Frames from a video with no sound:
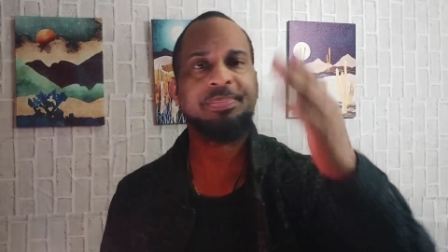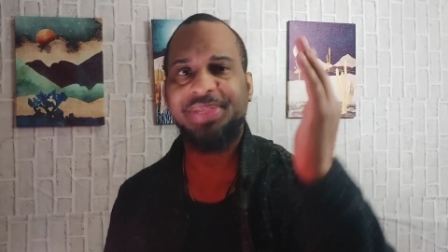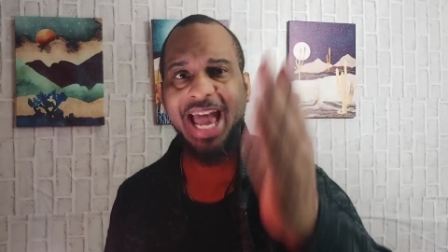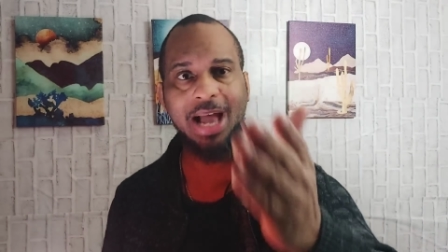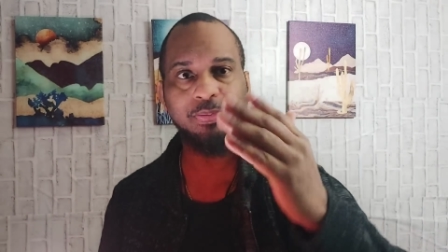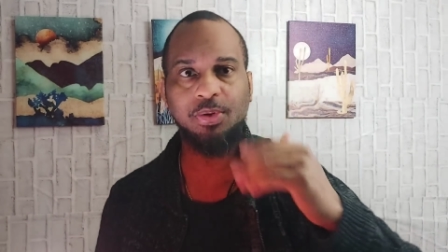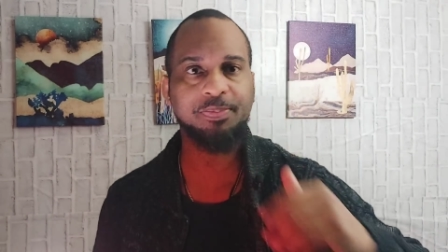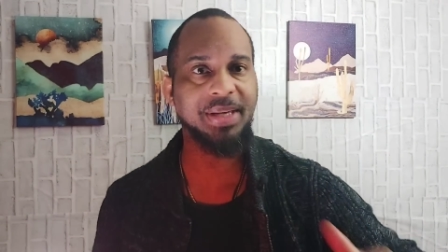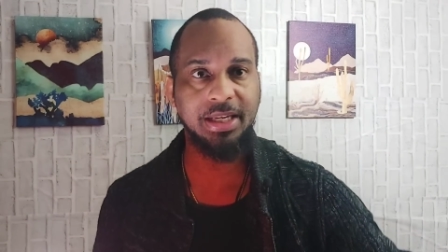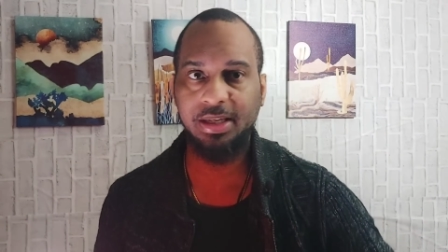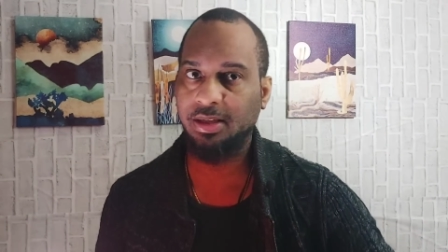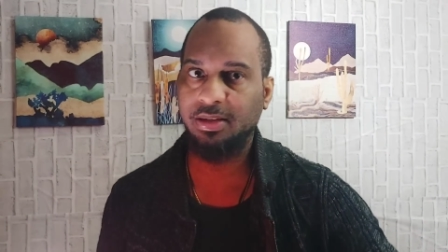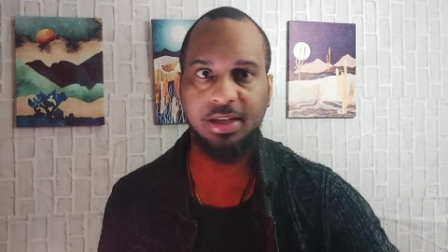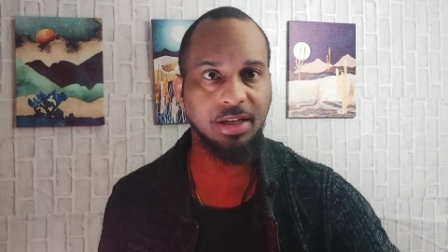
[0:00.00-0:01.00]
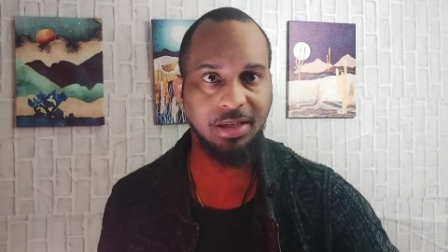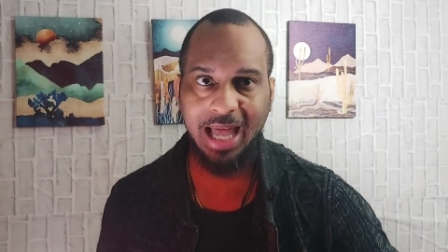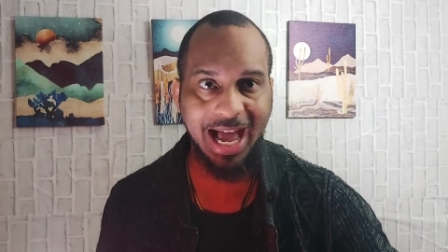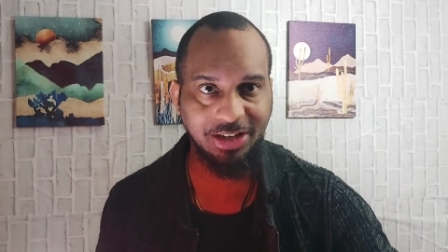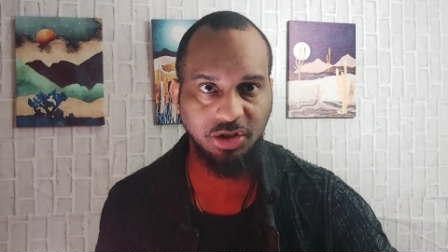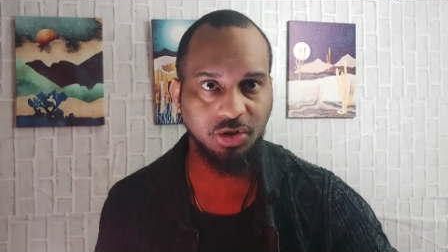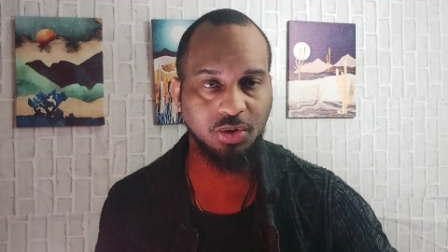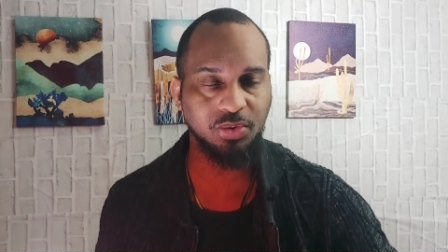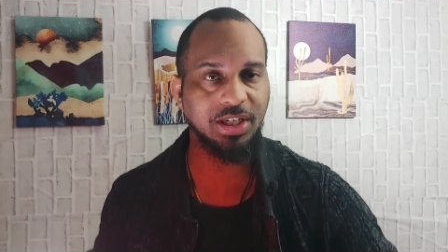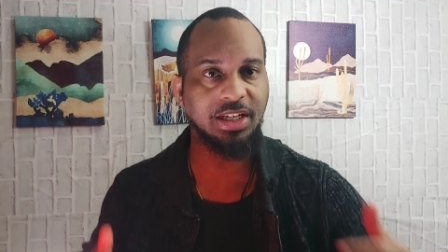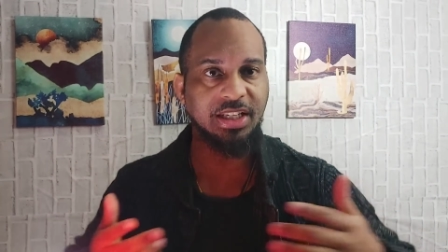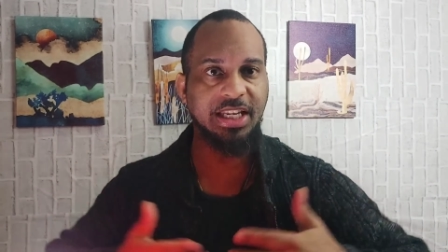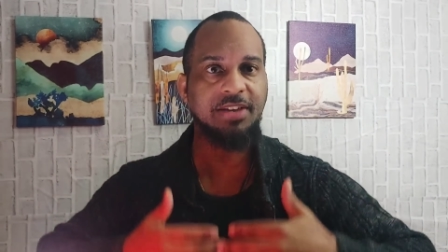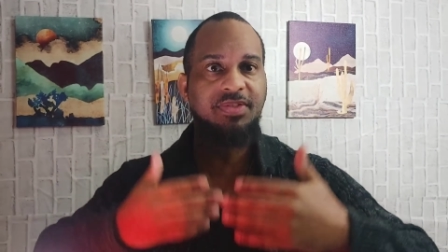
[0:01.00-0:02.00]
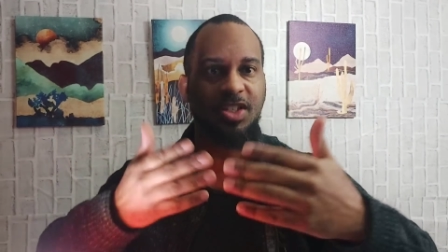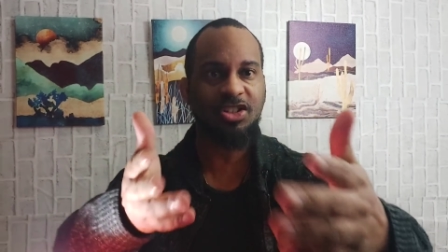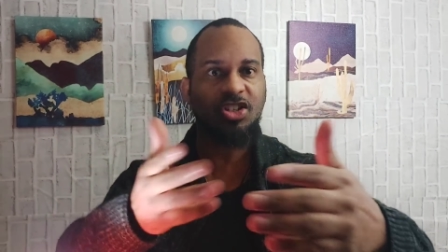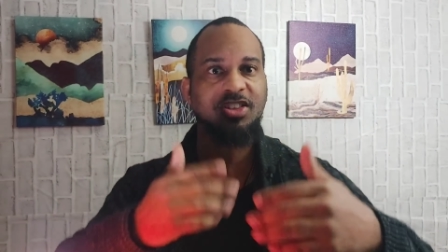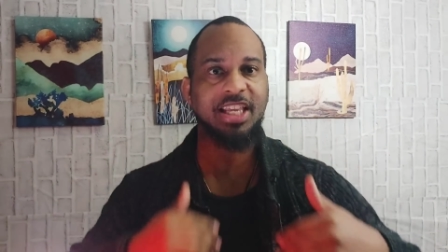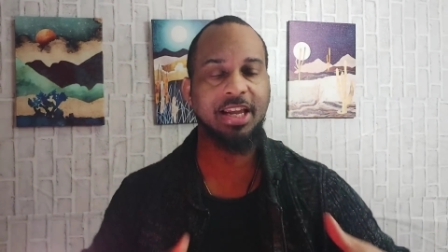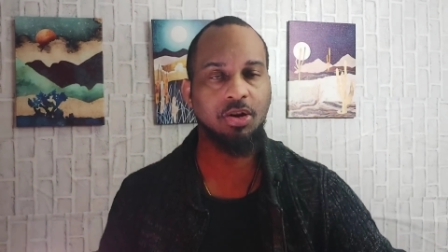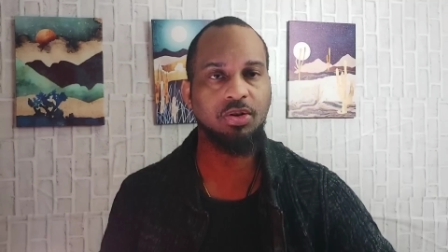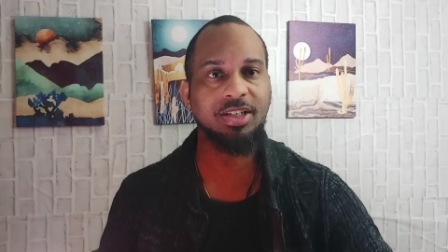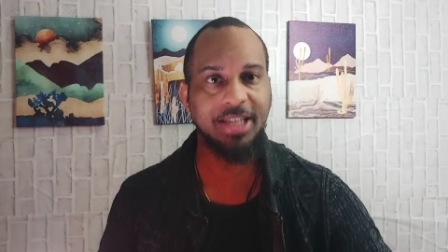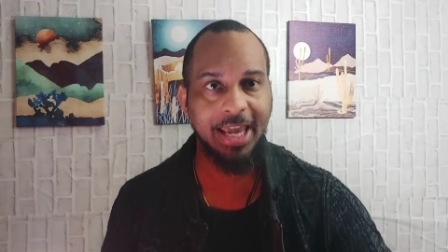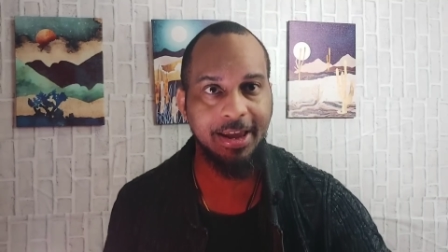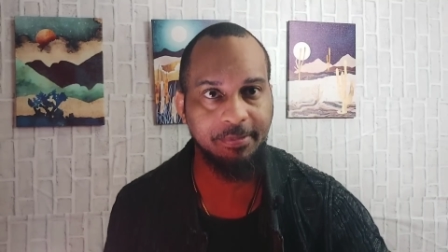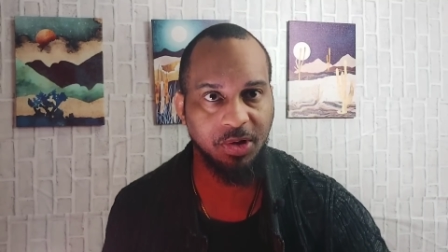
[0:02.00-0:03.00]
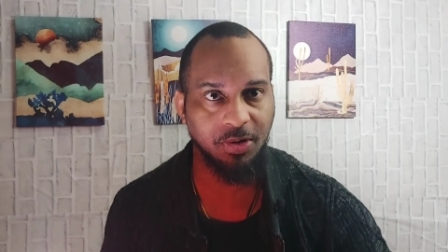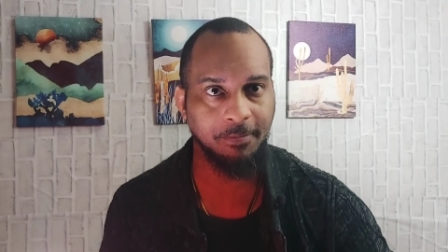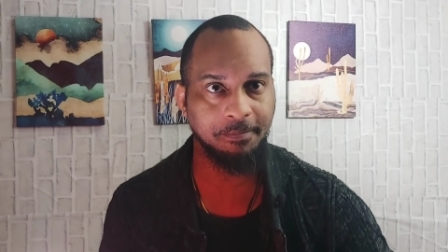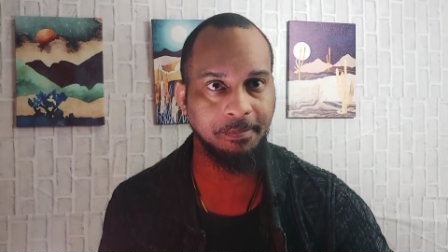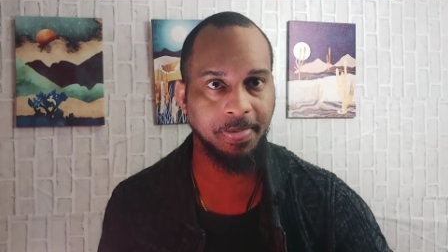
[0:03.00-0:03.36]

That would be illogical to leave such a thing on the table.